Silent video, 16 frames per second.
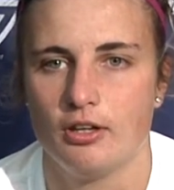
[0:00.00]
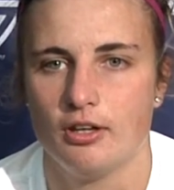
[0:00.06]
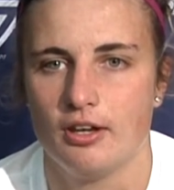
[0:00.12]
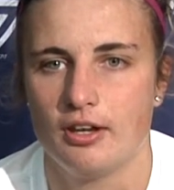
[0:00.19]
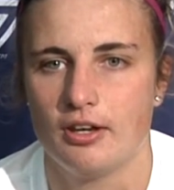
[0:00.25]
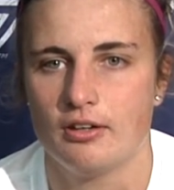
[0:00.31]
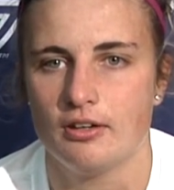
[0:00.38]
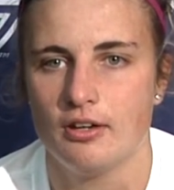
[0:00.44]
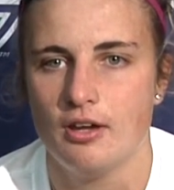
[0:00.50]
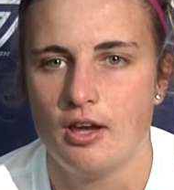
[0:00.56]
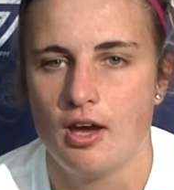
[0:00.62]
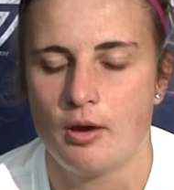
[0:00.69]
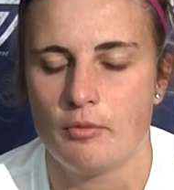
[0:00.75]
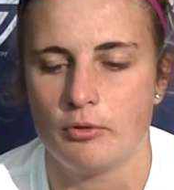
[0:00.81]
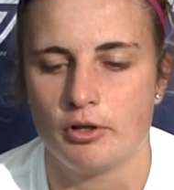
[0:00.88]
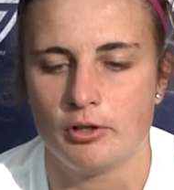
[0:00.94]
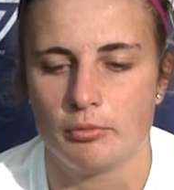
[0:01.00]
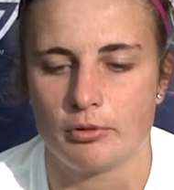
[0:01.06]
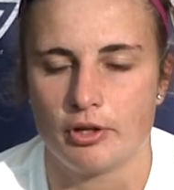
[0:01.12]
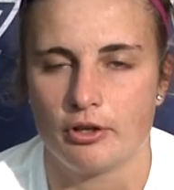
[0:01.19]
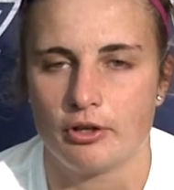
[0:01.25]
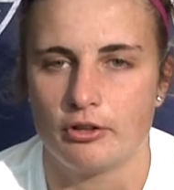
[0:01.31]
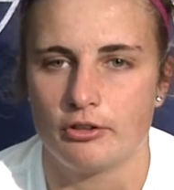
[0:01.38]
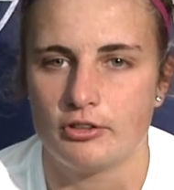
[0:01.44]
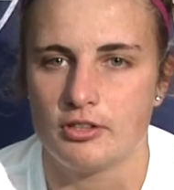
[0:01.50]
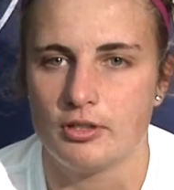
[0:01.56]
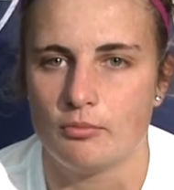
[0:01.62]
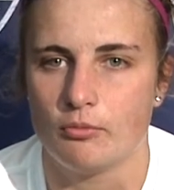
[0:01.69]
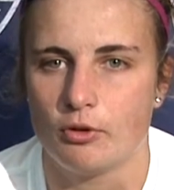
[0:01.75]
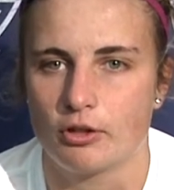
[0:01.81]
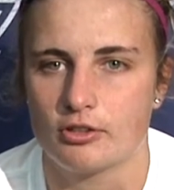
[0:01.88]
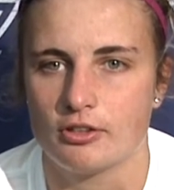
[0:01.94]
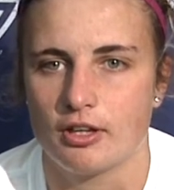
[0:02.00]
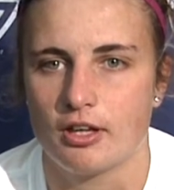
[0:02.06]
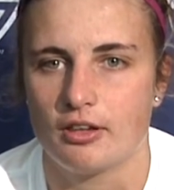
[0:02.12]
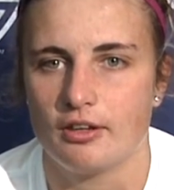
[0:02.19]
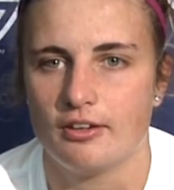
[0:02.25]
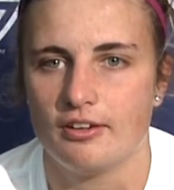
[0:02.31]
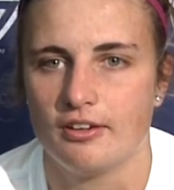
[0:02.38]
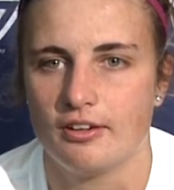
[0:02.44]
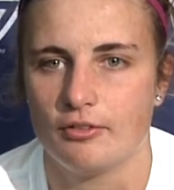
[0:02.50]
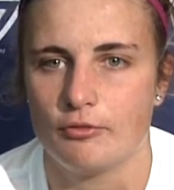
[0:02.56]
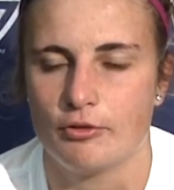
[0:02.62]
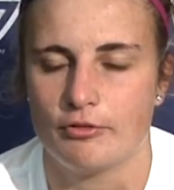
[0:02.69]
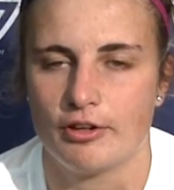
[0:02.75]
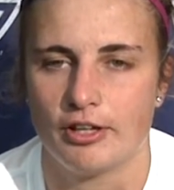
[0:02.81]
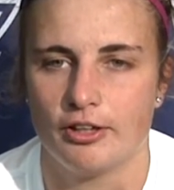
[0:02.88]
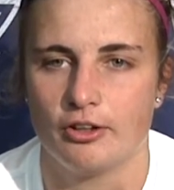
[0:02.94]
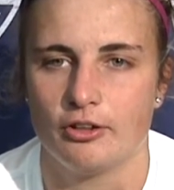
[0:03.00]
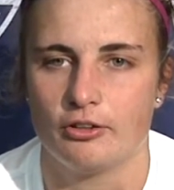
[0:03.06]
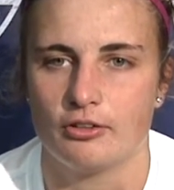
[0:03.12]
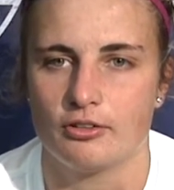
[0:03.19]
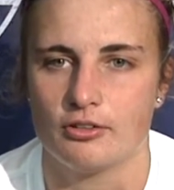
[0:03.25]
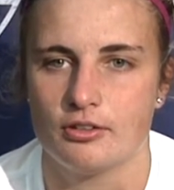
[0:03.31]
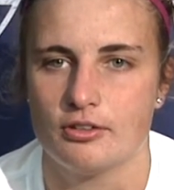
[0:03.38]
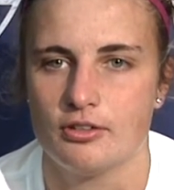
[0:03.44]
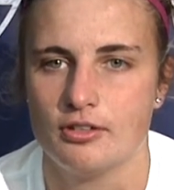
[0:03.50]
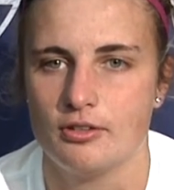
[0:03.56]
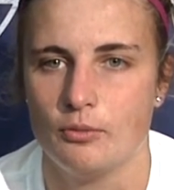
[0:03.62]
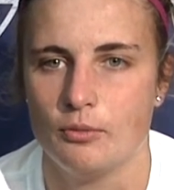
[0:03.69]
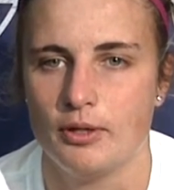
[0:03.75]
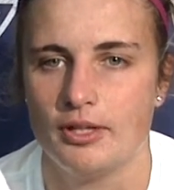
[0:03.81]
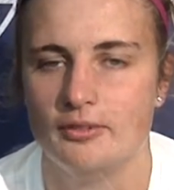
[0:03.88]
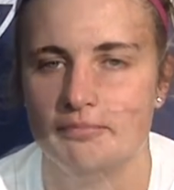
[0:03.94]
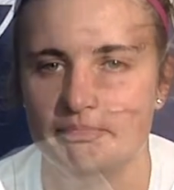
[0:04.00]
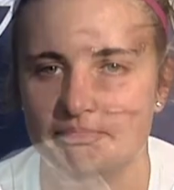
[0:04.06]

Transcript: And I'm really proud how the team worked together, and then we finally got the win.